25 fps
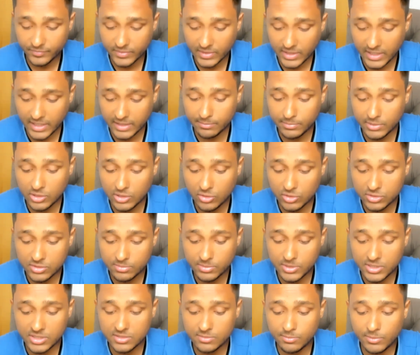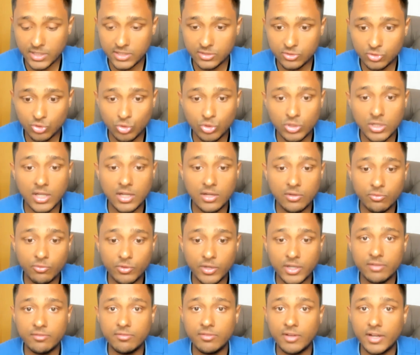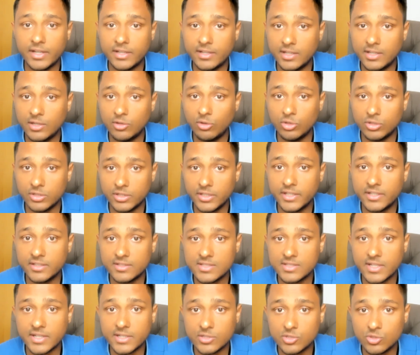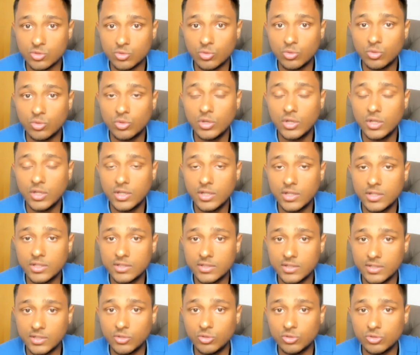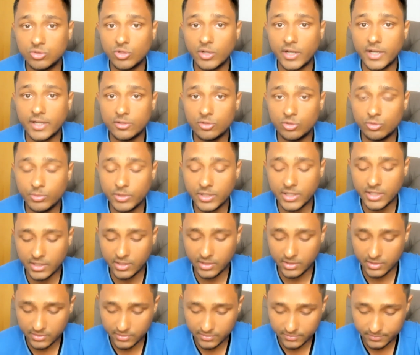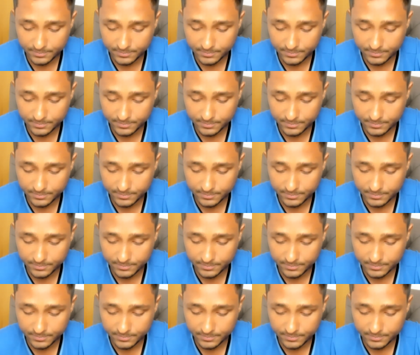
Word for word: And because Bhishma and Drona were fighting on their side, so they also had to be killed.